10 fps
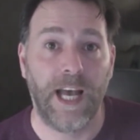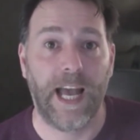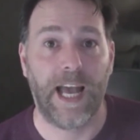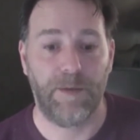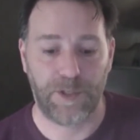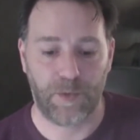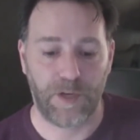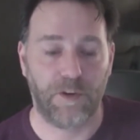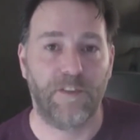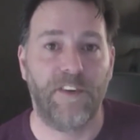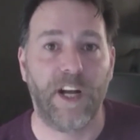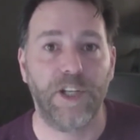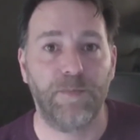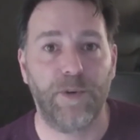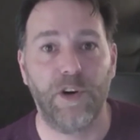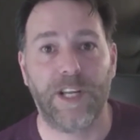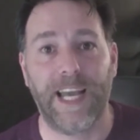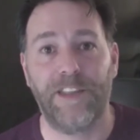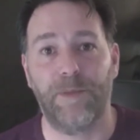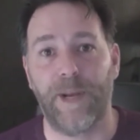as well, we've got Farnish Brock,
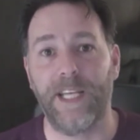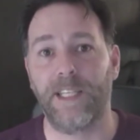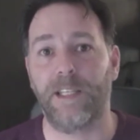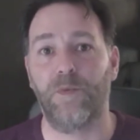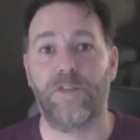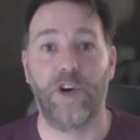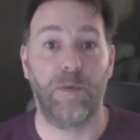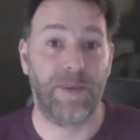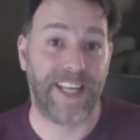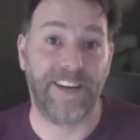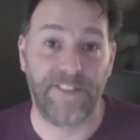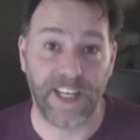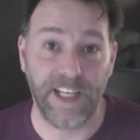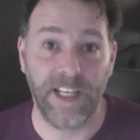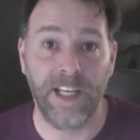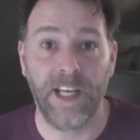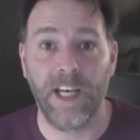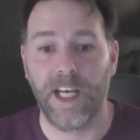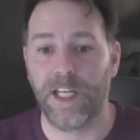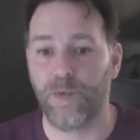Kathy Pressland, we've got Maria Flynn
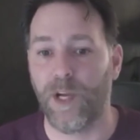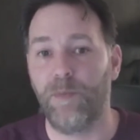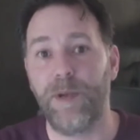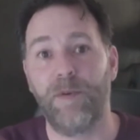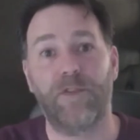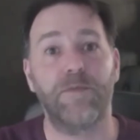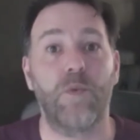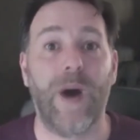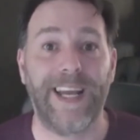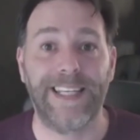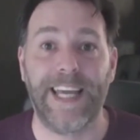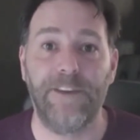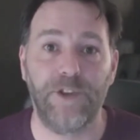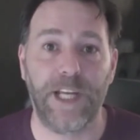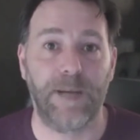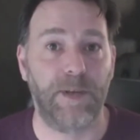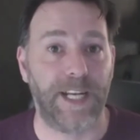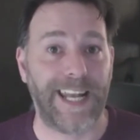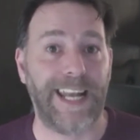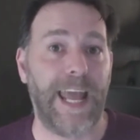as well, people from the YDF tribe,
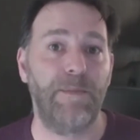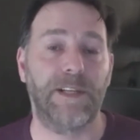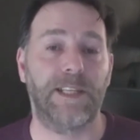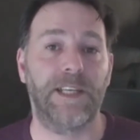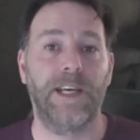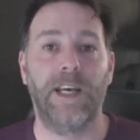Lorraine Emmett,